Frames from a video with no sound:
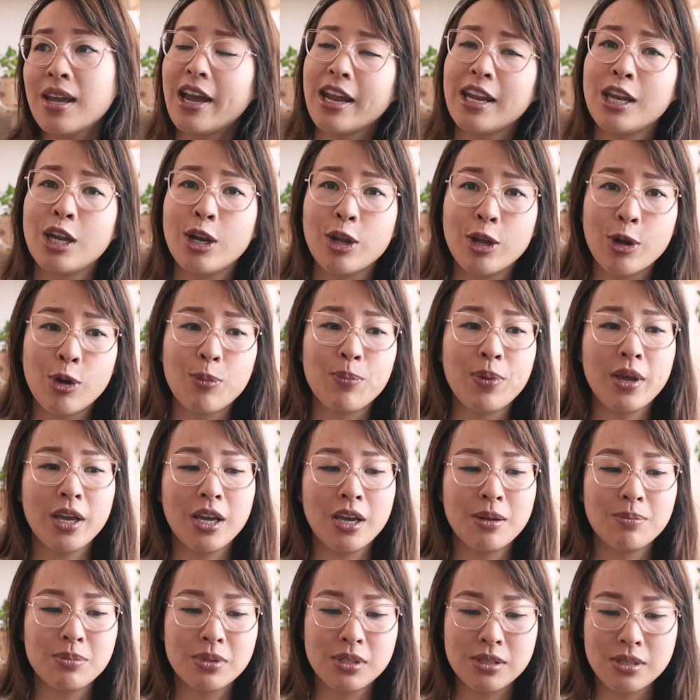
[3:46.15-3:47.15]
I need to go pick
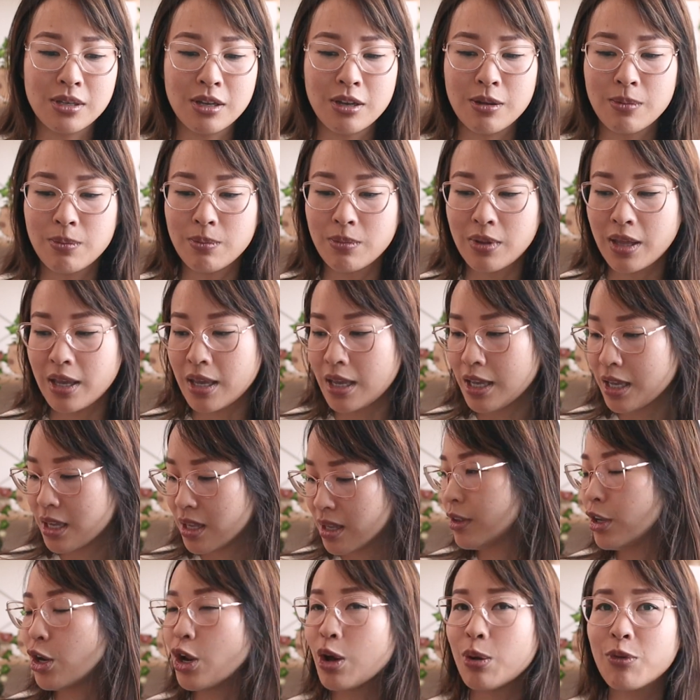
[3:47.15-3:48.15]
up some
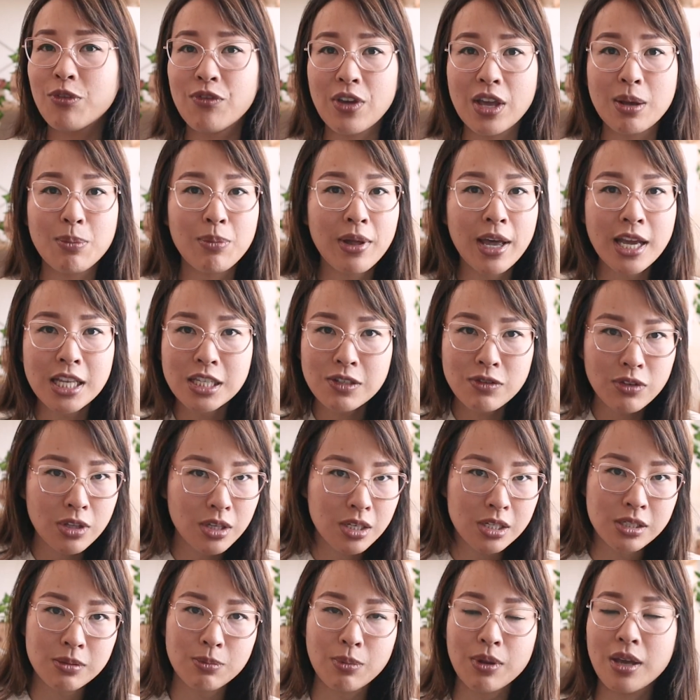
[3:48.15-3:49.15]
fake plants for the
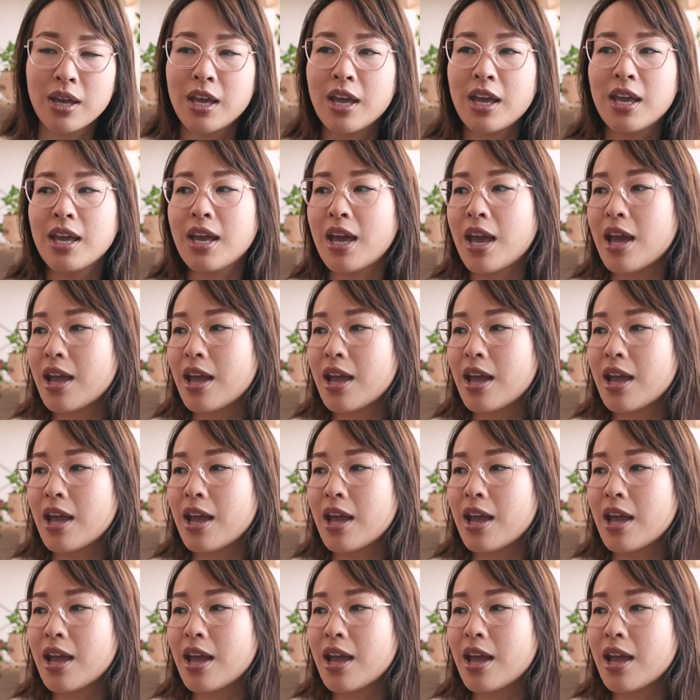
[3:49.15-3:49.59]
display,